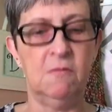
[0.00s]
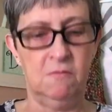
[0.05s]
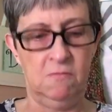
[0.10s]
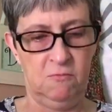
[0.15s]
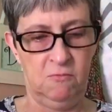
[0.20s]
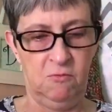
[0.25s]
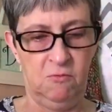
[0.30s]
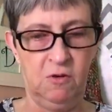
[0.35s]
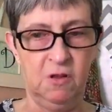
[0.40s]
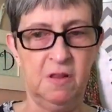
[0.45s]

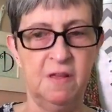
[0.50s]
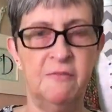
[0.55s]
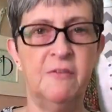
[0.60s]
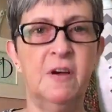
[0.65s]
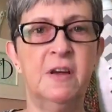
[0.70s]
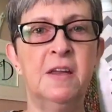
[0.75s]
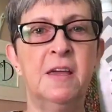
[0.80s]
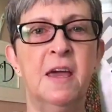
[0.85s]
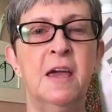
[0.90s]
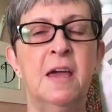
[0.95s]
Really
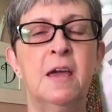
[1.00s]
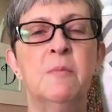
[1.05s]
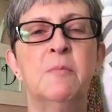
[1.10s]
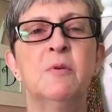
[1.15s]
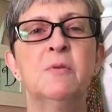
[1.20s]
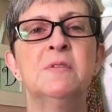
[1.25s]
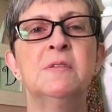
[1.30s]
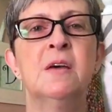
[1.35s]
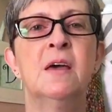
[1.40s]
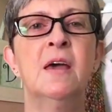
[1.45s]
fun
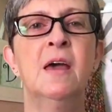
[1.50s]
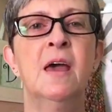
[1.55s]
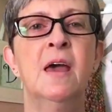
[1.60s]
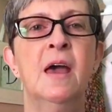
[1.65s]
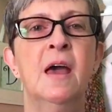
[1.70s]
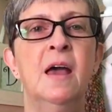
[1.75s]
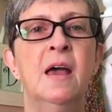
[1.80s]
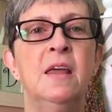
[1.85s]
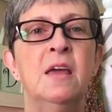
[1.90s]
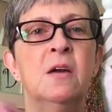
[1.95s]
cables.
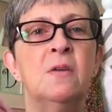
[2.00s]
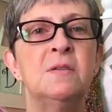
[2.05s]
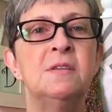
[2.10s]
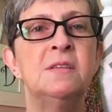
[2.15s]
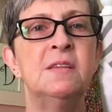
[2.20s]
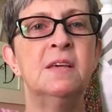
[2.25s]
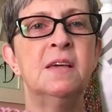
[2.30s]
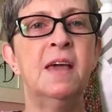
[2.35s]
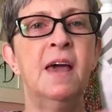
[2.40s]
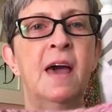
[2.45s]
And here's
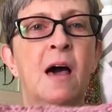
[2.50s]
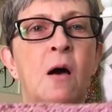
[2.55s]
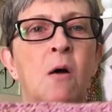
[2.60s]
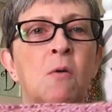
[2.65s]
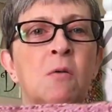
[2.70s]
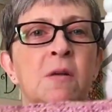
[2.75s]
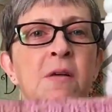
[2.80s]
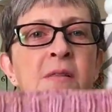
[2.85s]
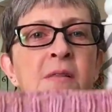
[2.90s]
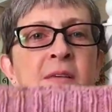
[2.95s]
the
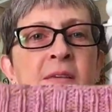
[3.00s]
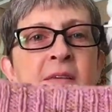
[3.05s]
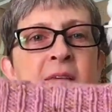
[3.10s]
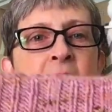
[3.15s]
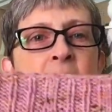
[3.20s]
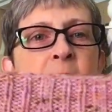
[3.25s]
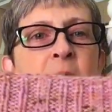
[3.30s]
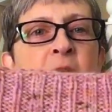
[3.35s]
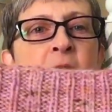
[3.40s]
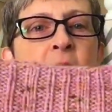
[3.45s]
cowl in the
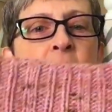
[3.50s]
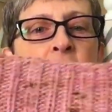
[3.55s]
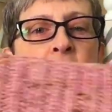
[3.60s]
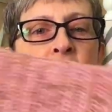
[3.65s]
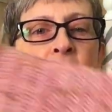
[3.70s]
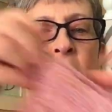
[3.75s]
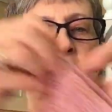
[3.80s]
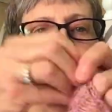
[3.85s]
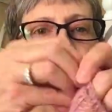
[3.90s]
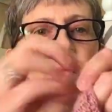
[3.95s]
same
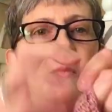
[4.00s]
yarn.